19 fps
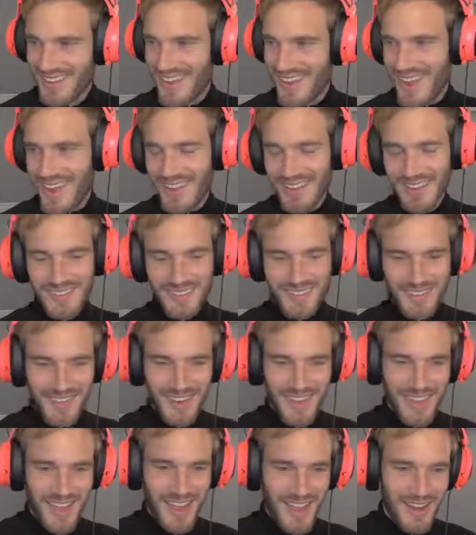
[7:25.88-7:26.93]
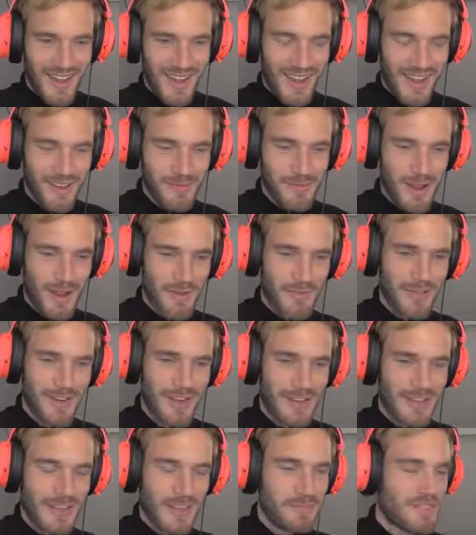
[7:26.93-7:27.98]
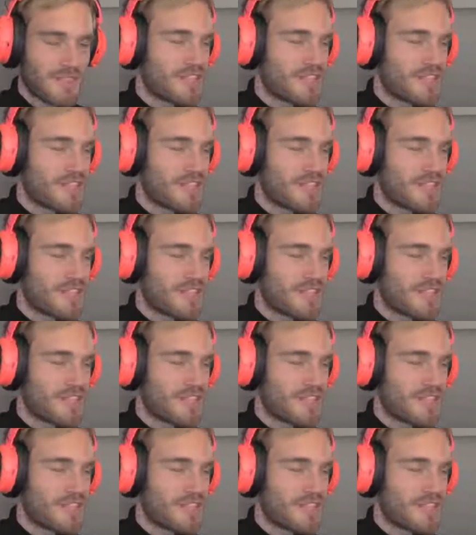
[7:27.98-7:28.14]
Hey, look at that. I can make funny clips